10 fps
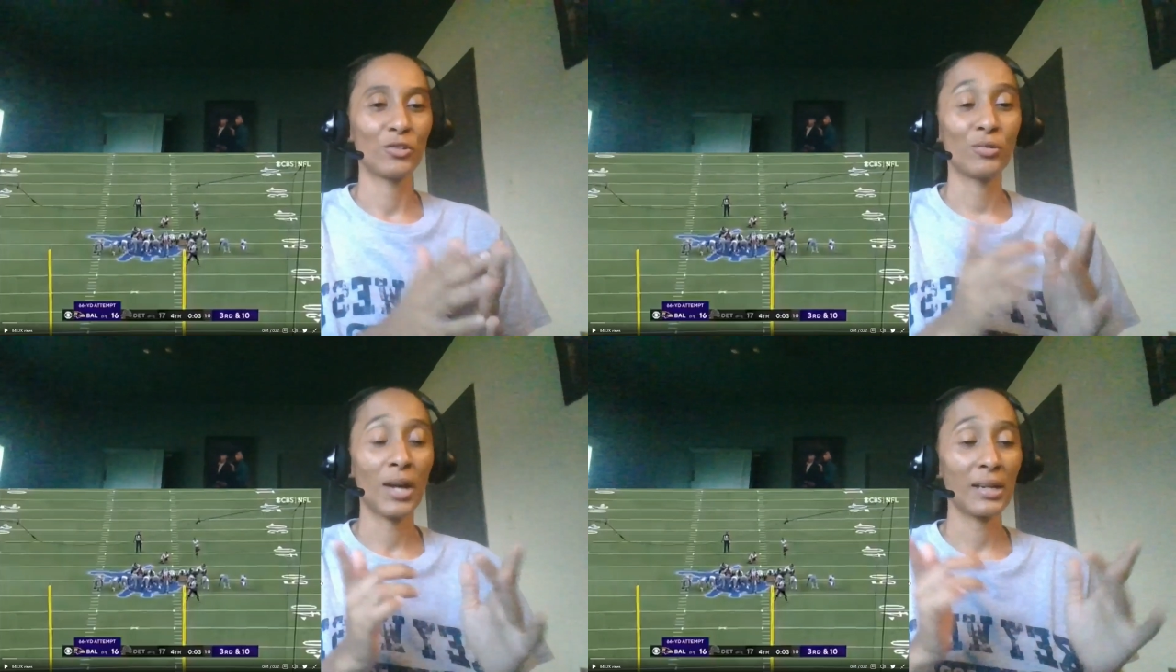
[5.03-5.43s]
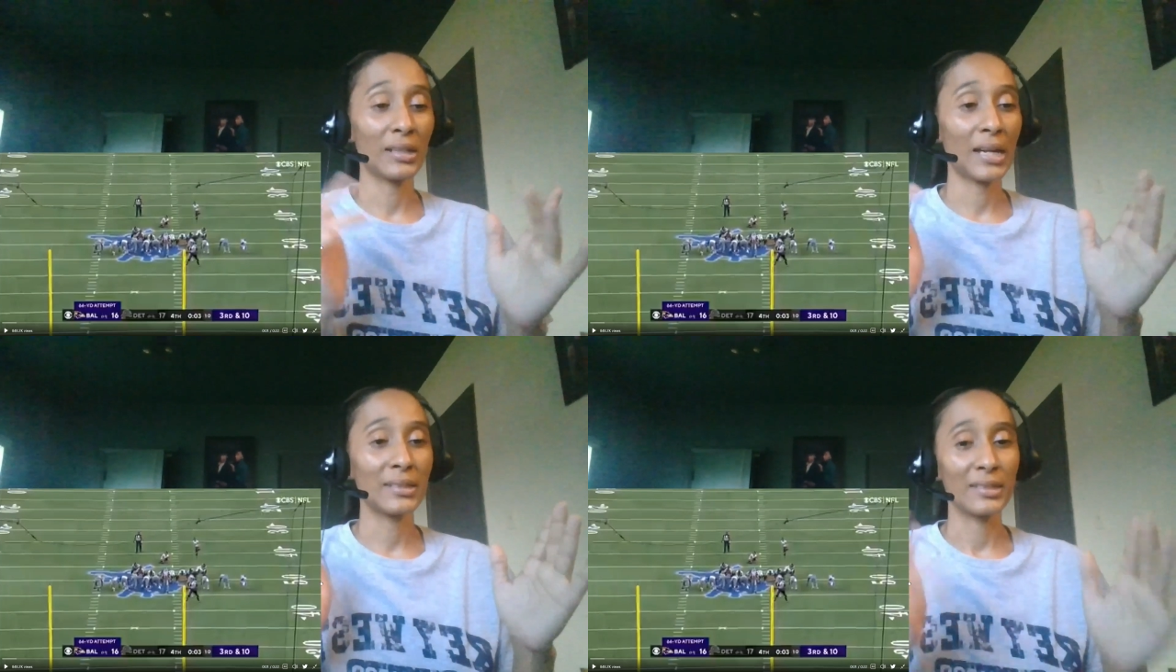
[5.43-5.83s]
You got it
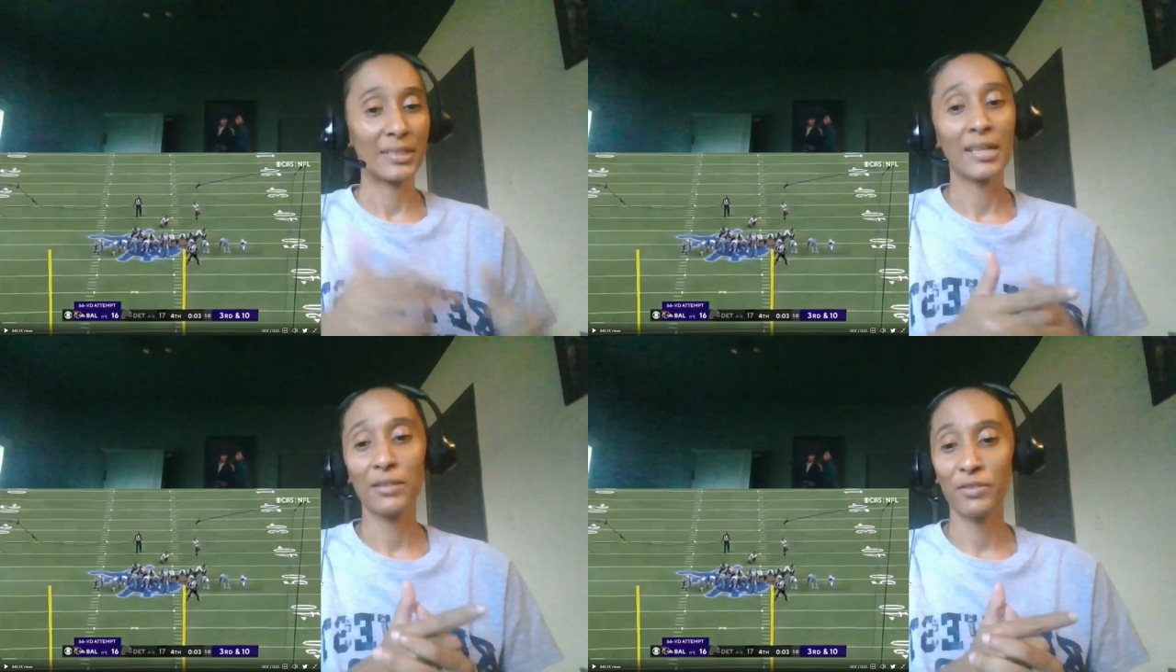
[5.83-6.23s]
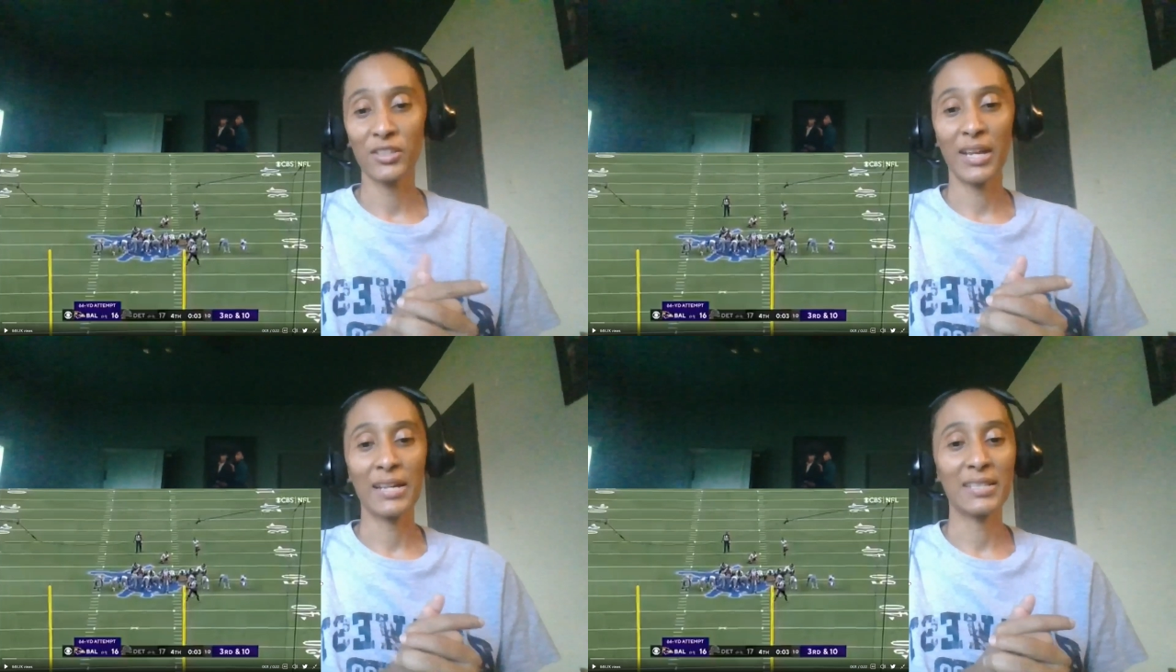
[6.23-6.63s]
locked to
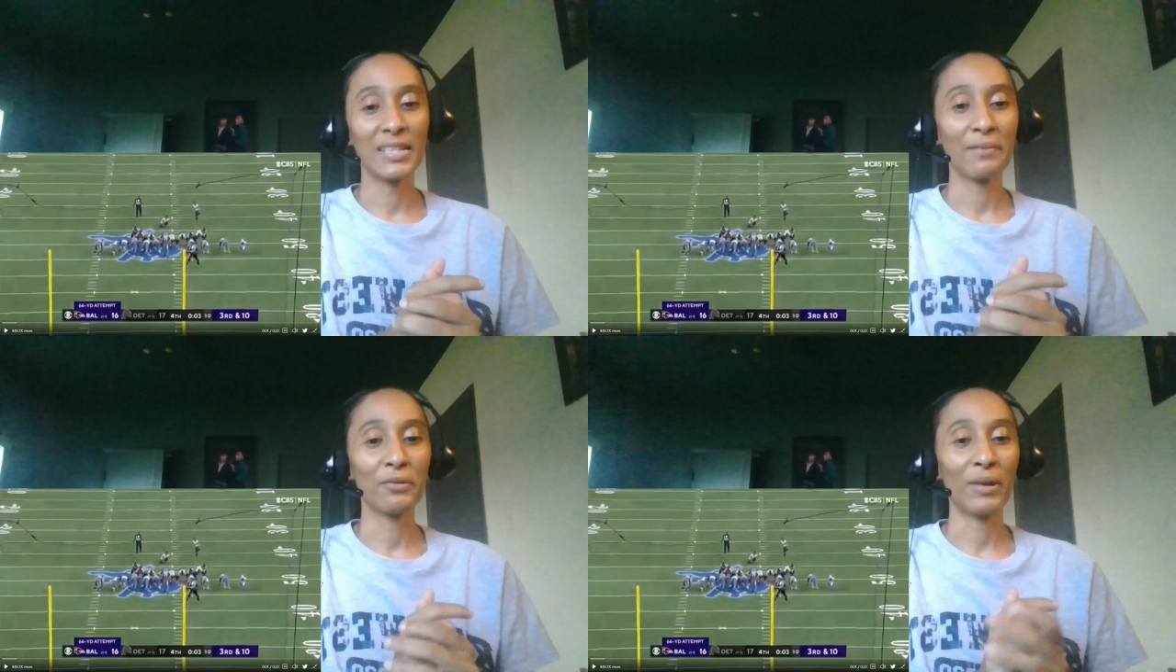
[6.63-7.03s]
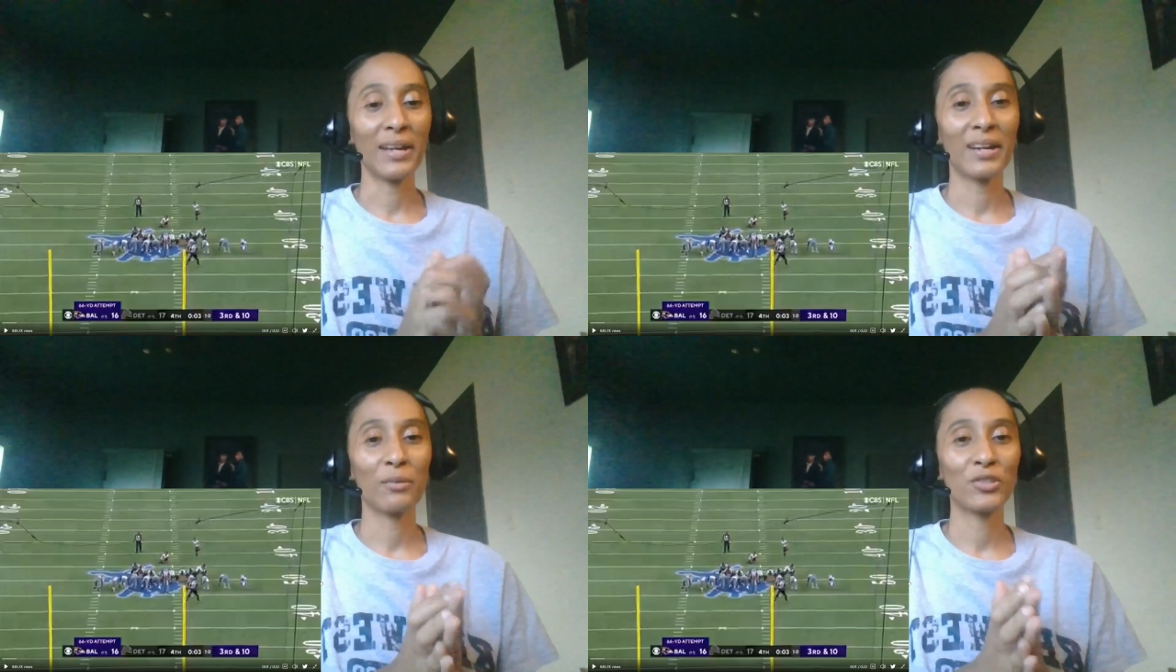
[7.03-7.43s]
Television 87. You're
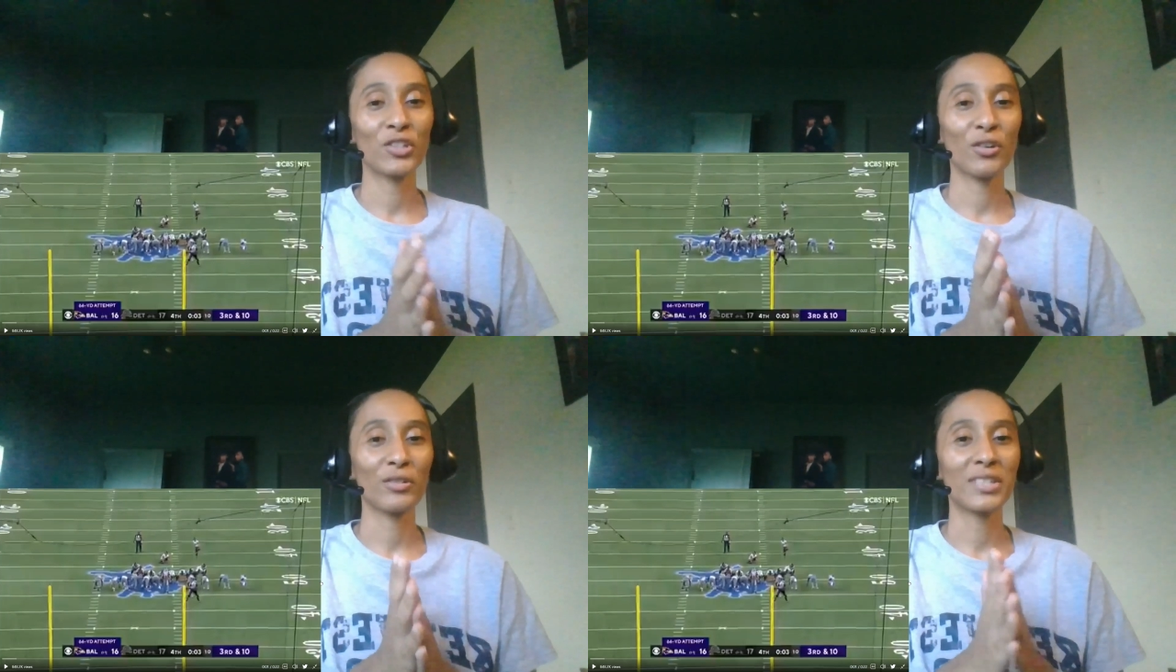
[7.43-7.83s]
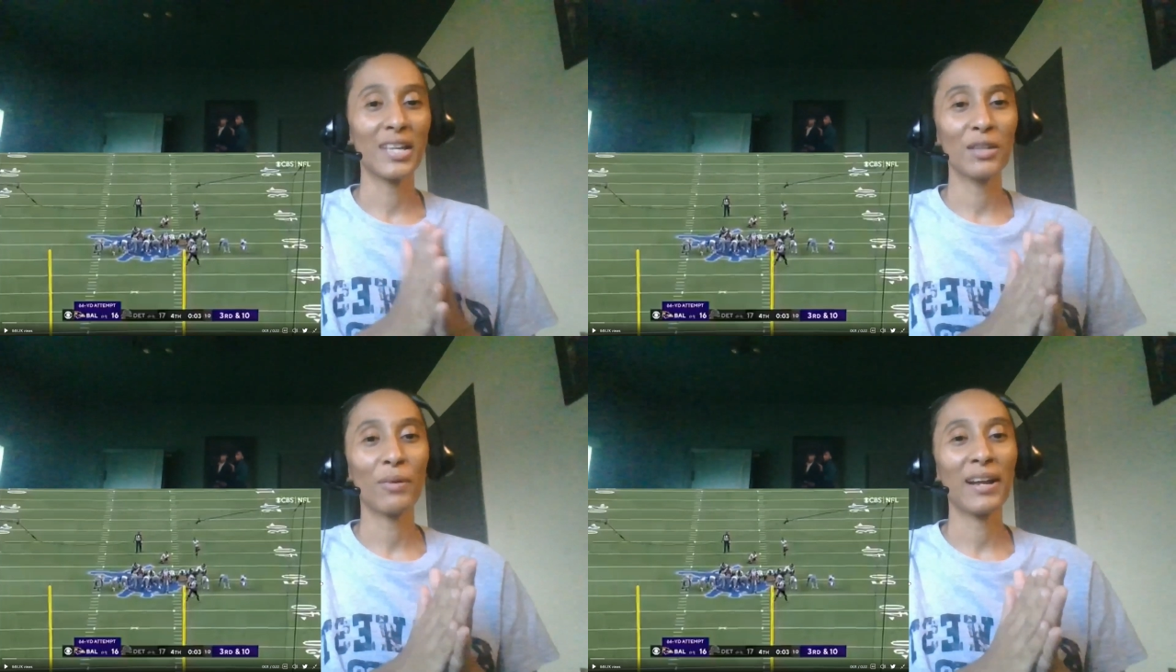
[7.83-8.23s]
hanging out with your girl
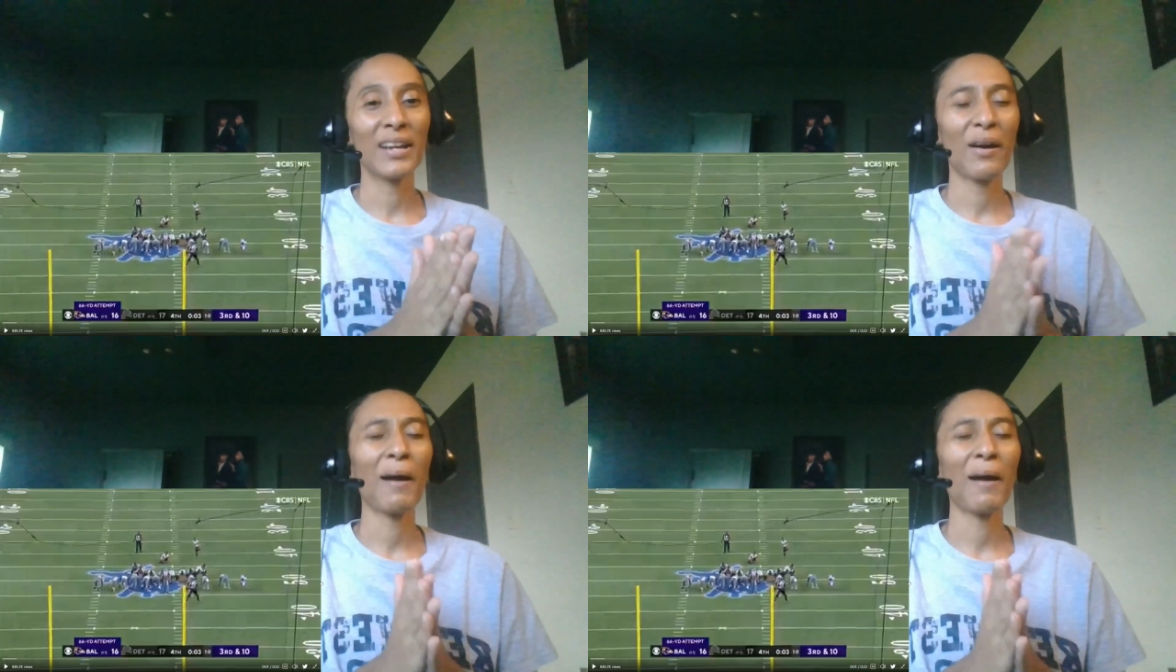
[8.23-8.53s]
Telly right now.